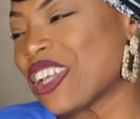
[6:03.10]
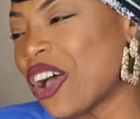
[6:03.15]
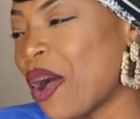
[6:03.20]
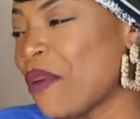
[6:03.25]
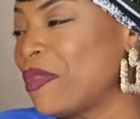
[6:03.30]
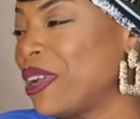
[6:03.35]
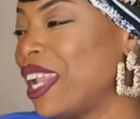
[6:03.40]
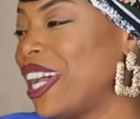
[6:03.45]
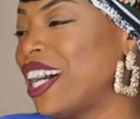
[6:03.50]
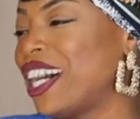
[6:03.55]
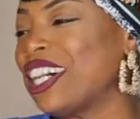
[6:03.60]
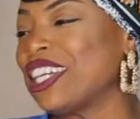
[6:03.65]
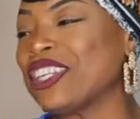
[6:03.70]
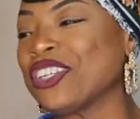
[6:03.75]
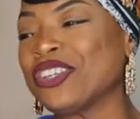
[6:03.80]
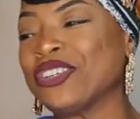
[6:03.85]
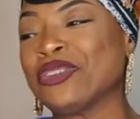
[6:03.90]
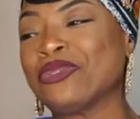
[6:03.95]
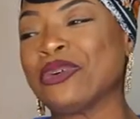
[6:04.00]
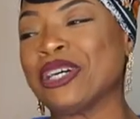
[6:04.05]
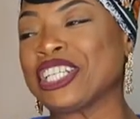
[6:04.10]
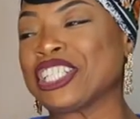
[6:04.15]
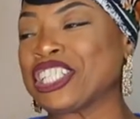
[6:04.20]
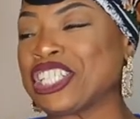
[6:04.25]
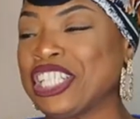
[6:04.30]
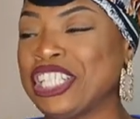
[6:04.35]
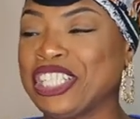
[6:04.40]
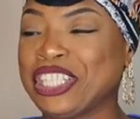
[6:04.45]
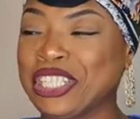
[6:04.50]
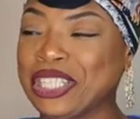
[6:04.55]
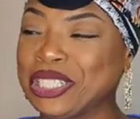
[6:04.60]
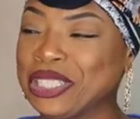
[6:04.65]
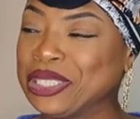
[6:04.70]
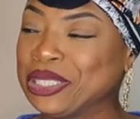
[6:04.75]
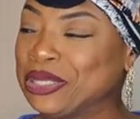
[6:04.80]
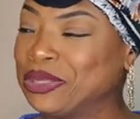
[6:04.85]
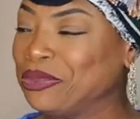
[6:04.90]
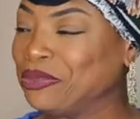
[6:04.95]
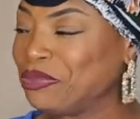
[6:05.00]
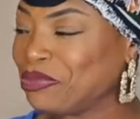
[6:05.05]
so I'm gonna let her do what she
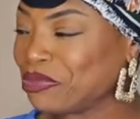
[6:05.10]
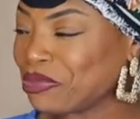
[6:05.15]
do.